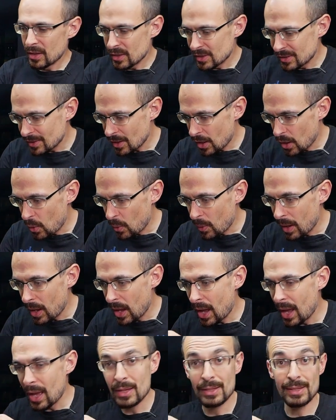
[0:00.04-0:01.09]
So,
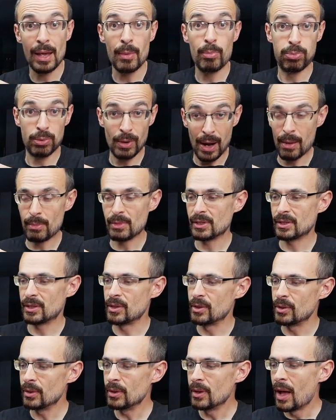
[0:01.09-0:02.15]
as I promised
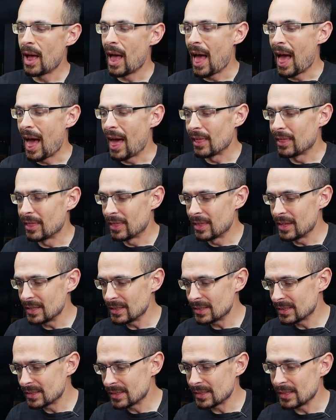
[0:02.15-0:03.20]
you,
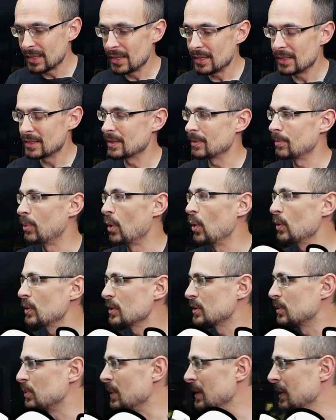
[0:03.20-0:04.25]
this is a
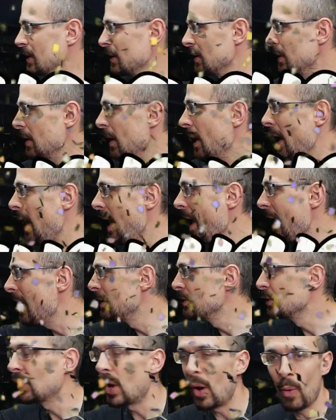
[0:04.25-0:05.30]
bonus video,
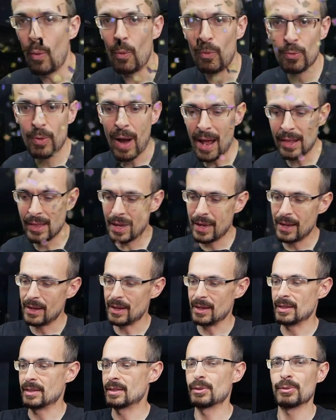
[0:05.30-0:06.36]
and you know, Friday
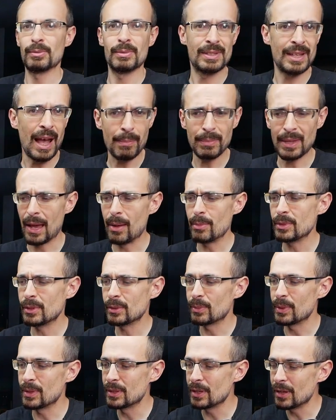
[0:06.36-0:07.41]
is
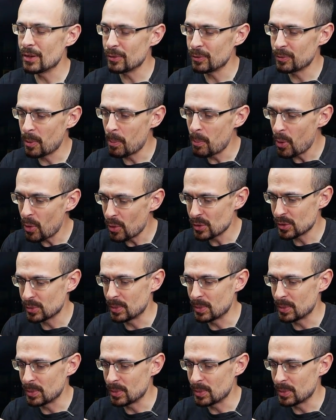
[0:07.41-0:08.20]
sometimes reserved for bonus